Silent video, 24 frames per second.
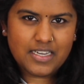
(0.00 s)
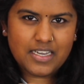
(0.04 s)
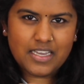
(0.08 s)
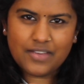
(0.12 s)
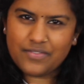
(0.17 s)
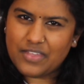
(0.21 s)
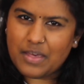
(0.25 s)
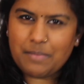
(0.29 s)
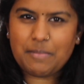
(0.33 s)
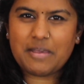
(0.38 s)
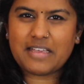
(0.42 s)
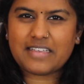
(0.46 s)
if
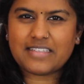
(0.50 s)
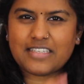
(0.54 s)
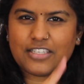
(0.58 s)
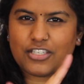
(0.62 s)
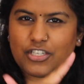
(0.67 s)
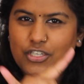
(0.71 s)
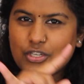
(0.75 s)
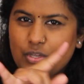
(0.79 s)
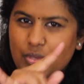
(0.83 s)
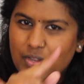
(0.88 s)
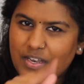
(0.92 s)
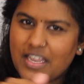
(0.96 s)
that makes sense,
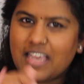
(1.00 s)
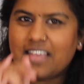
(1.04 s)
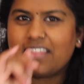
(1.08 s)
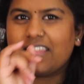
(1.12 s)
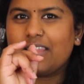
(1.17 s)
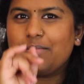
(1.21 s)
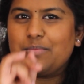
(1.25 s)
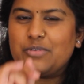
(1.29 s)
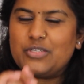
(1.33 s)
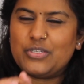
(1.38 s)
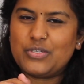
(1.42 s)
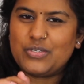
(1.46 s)
to connect
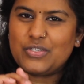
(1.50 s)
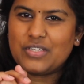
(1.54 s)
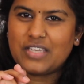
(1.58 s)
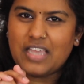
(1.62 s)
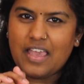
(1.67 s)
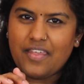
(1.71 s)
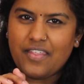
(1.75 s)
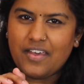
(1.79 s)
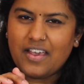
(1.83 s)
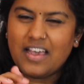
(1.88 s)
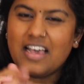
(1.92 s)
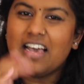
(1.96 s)
them two
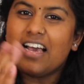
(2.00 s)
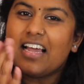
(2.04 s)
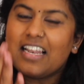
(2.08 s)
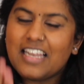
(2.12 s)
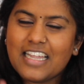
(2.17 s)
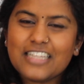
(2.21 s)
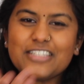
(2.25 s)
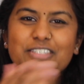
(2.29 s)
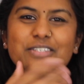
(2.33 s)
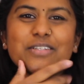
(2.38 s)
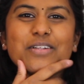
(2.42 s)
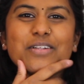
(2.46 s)
together.
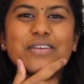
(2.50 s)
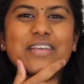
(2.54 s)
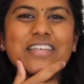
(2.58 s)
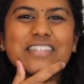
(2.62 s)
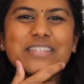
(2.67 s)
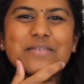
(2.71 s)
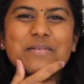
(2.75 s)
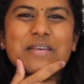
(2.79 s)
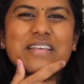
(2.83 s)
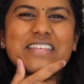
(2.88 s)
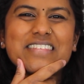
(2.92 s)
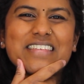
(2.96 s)
Let's look at
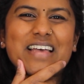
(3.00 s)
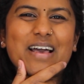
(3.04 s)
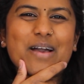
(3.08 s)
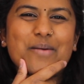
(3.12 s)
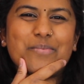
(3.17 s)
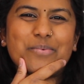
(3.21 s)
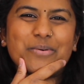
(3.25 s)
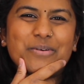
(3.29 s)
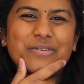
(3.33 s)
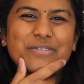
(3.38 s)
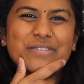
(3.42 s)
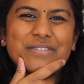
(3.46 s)
some
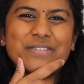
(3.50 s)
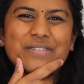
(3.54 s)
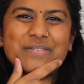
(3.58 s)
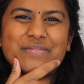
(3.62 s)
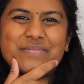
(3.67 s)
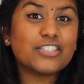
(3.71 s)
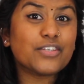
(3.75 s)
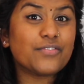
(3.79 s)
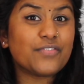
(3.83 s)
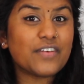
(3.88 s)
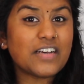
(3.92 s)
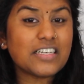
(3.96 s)
examples.
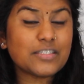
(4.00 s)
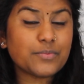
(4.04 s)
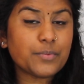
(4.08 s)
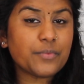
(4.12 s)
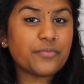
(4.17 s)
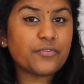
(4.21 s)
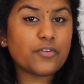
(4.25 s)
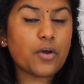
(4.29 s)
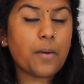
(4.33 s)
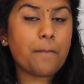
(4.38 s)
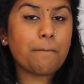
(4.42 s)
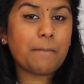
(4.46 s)
So first we've
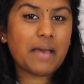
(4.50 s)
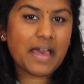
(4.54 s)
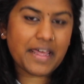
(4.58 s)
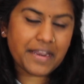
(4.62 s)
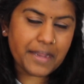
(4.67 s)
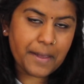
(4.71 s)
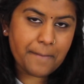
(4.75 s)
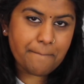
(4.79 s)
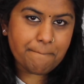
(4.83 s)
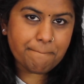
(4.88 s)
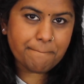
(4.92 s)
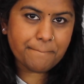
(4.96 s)
got
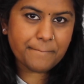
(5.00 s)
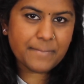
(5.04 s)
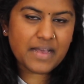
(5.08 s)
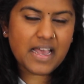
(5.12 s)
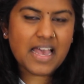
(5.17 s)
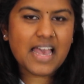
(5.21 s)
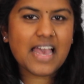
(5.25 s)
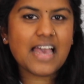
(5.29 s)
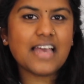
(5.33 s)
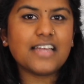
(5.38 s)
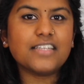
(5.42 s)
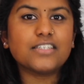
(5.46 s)
madam
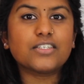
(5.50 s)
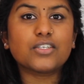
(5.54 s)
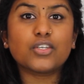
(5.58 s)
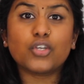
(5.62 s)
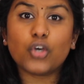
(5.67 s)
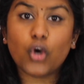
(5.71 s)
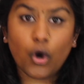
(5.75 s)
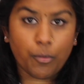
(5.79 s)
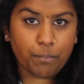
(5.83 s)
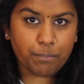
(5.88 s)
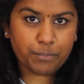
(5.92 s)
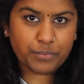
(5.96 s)
and
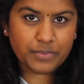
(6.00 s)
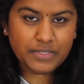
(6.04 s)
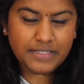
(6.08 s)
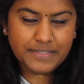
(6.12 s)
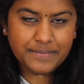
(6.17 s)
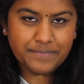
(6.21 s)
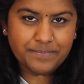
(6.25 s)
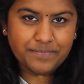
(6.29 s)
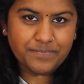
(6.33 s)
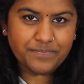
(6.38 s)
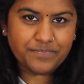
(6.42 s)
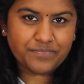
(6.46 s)
koppu.
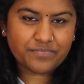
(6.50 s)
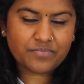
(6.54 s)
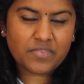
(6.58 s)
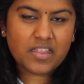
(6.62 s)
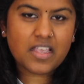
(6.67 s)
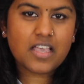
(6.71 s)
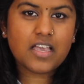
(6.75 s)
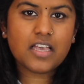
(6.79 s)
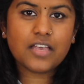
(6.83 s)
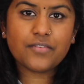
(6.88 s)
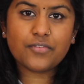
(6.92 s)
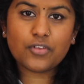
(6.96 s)

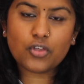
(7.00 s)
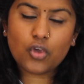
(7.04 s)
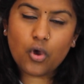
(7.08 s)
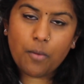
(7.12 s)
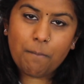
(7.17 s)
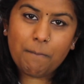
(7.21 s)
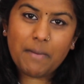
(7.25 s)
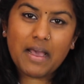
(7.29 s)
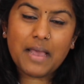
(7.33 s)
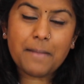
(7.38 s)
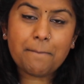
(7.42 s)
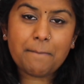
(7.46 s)
If you
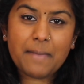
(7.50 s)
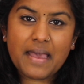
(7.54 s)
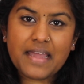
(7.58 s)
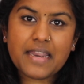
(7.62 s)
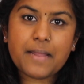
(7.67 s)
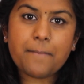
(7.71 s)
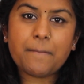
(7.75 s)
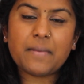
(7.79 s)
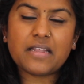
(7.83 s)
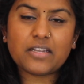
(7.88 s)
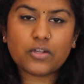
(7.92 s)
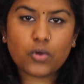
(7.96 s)
combine
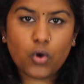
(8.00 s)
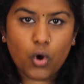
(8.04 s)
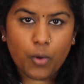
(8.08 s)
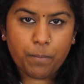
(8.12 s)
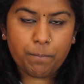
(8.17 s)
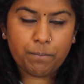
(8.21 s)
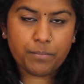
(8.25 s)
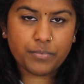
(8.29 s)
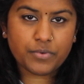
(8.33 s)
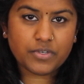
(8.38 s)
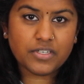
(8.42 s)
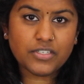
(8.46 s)
madam and
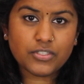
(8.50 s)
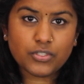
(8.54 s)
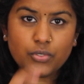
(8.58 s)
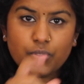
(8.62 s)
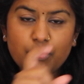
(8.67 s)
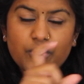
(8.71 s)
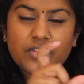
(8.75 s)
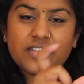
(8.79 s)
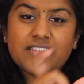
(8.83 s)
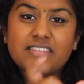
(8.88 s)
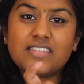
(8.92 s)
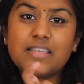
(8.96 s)
koppu, so you
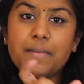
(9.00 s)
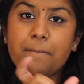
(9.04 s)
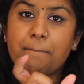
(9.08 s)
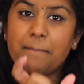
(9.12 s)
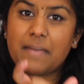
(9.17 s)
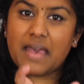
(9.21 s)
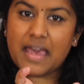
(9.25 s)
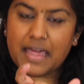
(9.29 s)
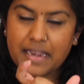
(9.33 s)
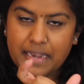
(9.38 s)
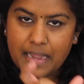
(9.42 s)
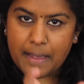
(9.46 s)
can see
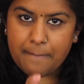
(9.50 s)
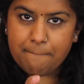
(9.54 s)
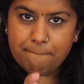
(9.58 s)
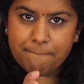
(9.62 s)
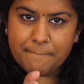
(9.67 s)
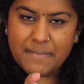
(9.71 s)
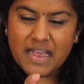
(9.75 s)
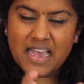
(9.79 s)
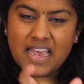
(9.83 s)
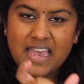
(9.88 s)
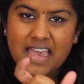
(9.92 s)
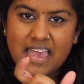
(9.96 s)
madam
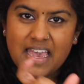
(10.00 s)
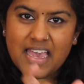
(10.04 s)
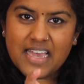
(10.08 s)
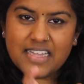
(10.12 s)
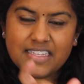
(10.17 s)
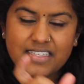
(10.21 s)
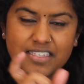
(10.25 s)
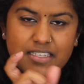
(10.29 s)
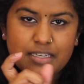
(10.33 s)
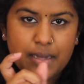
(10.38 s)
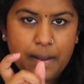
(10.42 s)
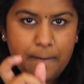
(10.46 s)

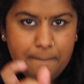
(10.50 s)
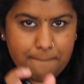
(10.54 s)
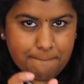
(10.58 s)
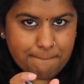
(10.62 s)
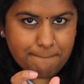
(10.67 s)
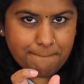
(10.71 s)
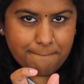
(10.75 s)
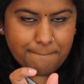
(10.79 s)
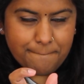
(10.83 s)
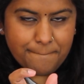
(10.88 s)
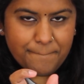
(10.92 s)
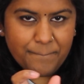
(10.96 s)
ends
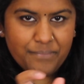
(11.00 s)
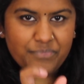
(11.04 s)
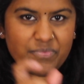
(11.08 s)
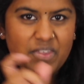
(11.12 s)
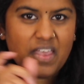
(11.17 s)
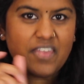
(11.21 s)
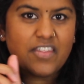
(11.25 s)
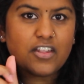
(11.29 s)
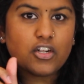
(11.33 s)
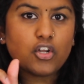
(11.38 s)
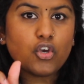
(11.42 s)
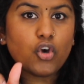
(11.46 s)
in
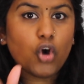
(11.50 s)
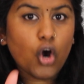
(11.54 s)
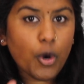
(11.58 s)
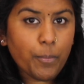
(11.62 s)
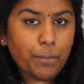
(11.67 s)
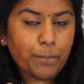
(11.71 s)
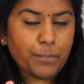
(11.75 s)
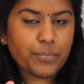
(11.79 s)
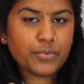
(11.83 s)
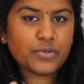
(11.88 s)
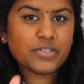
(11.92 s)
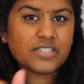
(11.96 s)
and then
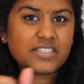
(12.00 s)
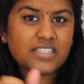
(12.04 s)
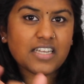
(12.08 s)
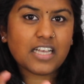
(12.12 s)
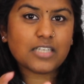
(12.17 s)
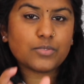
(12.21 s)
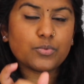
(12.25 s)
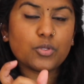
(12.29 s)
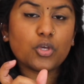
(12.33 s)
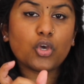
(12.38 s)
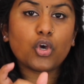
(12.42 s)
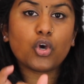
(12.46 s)
koppu
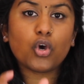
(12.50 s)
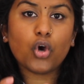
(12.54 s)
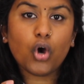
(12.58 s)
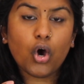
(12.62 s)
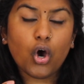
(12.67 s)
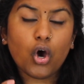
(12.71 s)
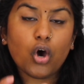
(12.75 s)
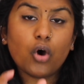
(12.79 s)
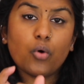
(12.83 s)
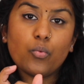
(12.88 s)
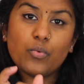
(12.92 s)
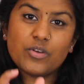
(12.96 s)
starts with
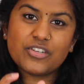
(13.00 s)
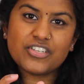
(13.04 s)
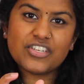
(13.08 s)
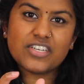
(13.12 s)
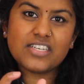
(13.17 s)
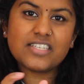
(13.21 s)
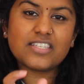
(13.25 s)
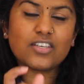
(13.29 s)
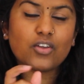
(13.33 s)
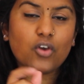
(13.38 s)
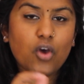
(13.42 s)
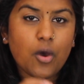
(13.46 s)
kop, which
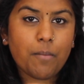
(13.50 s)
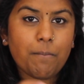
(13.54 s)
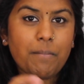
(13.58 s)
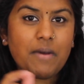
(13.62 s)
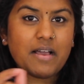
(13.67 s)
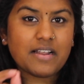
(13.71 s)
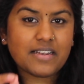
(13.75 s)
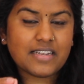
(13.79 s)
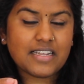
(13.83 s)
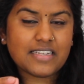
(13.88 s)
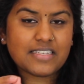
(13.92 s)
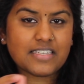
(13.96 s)
is a
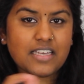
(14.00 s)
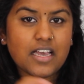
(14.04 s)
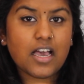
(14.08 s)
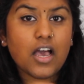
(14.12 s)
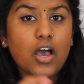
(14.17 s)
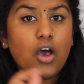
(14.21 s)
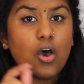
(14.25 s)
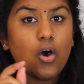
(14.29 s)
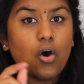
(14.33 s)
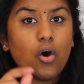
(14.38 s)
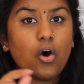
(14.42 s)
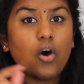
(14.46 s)
compound letter
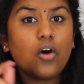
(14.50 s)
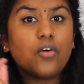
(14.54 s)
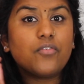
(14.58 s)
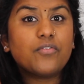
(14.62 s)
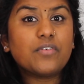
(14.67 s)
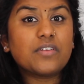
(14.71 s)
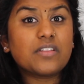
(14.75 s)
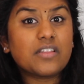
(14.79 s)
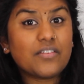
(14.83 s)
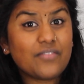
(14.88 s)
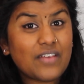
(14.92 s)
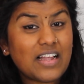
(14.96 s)
of
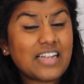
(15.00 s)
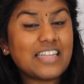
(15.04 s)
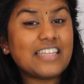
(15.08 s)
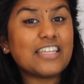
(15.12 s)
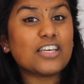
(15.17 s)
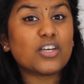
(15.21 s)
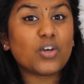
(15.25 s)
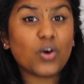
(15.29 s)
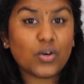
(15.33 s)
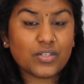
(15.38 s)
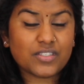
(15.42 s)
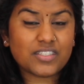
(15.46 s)
the vowel
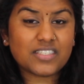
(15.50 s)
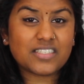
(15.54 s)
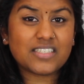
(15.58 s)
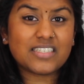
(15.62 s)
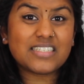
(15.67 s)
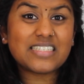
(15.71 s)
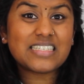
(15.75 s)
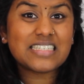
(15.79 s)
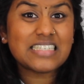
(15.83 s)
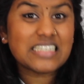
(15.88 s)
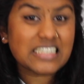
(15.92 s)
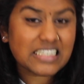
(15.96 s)

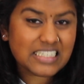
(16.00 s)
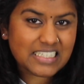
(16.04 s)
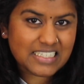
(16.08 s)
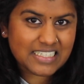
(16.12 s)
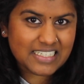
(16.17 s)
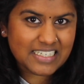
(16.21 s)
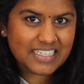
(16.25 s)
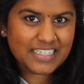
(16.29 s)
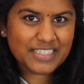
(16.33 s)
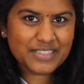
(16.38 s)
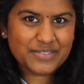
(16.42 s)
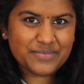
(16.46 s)
consonant
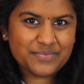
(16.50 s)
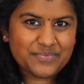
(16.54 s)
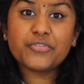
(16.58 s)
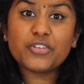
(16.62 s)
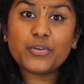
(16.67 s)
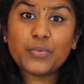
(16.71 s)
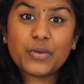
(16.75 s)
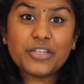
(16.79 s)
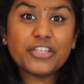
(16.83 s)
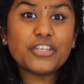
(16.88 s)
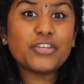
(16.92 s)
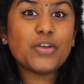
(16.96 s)
ik. So
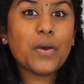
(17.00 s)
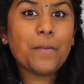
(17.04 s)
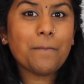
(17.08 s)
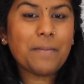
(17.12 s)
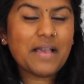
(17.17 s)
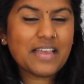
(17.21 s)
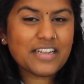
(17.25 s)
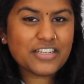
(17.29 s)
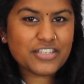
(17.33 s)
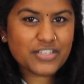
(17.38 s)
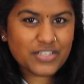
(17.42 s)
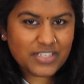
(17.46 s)
when you
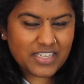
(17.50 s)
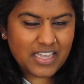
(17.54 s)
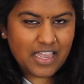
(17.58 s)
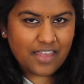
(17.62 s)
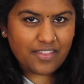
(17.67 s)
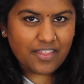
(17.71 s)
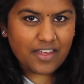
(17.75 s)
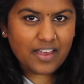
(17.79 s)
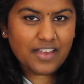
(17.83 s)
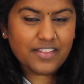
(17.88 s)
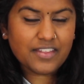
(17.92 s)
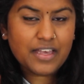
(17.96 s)
combine it
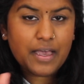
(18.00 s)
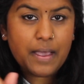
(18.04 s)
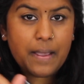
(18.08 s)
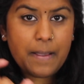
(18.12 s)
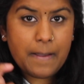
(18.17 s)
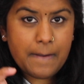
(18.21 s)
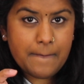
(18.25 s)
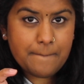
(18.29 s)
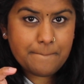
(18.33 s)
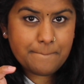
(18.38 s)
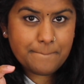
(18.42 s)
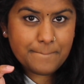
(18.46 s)
together,
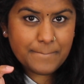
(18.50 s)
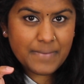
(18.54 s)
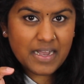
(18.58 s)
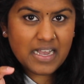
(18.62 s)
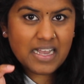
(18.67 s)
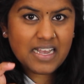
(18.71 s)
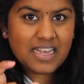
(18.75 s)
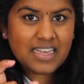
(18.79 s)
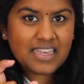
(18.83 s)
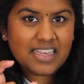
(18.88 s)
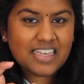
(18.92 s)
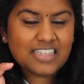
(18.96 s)
the
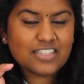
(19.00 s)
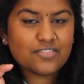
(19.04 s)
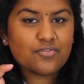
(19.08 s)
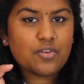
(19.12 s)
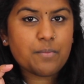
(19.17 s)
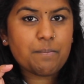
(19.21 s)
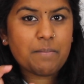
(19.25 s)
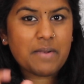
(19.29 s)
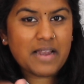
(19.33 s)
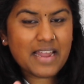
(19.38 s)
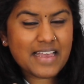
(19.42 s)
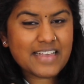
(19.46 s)
gets
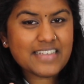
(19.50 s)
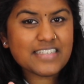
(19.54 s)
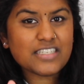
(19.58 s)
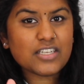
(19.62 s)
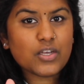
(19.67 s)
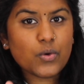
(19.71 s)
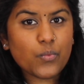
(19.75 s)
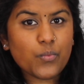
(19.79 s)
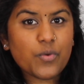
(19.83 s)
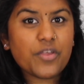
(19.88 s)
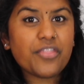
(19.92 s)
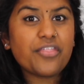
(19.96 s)
replaced
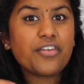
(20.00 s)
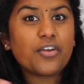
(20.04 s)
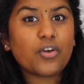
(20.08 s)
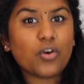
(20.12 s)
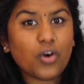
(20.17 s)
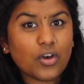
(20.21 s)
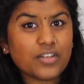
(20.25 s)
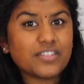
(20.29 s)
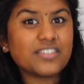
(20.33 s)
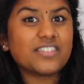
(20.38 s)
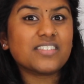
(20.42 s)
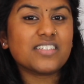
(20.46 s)
with the
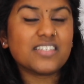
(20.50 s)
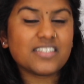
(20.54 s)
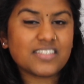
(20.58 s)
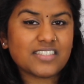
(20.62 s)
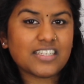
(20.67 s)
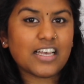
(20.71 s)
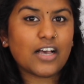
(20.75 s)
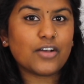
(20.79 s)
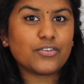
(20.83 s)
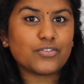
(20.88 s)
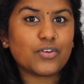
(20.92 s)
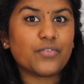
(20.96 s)
consonant
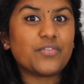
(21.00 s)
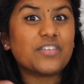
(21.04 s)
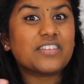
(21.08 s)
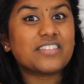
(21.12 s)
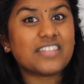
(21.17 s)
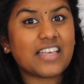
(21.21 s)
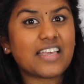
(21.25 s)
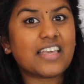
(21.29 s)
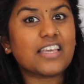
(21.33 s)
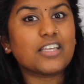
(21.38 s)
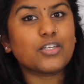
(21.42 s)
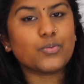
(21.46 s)
sound of the
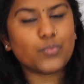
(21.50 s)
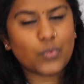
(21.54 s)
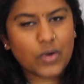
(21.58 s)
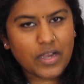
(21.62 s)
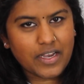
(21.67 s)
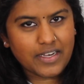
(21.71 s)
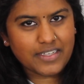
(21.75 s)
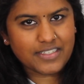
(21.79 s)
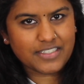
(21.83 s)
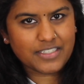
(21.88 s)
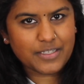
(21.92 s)
second word.